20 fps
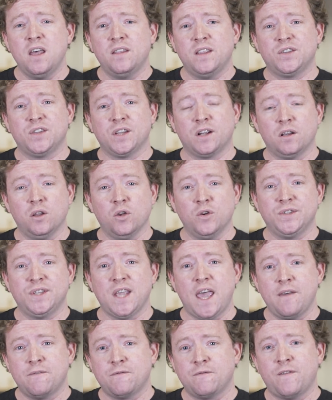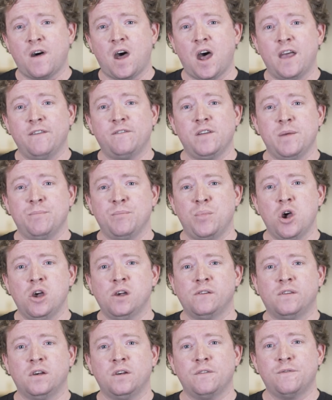This includes F5,
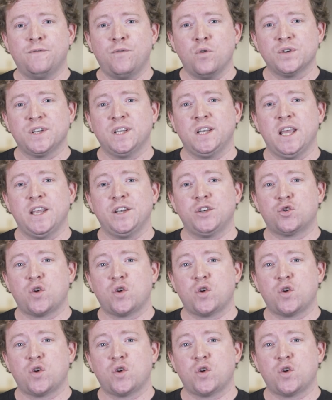Imperva, Fortinet,